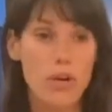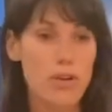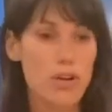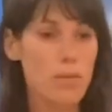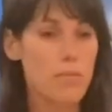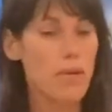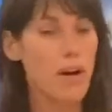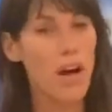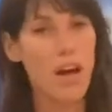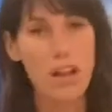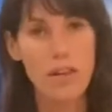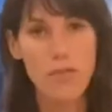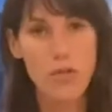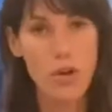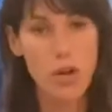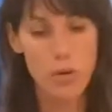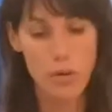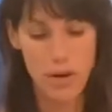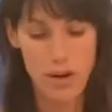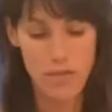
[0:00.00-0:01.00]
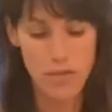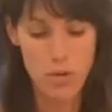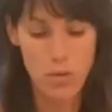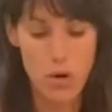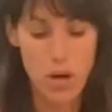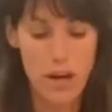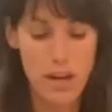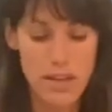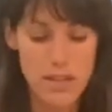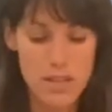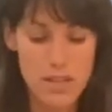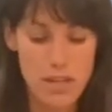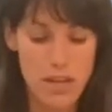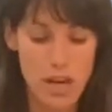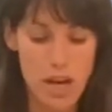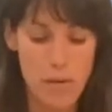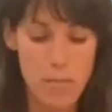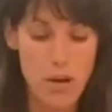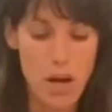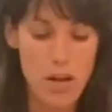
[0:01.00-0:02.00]
You can put olive oil, whatever you want,
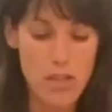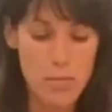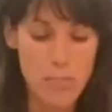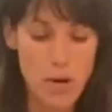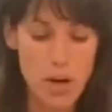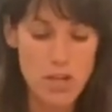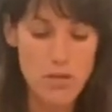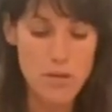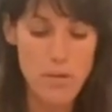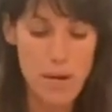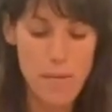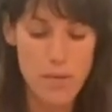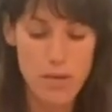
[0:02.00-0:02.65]
on the parchment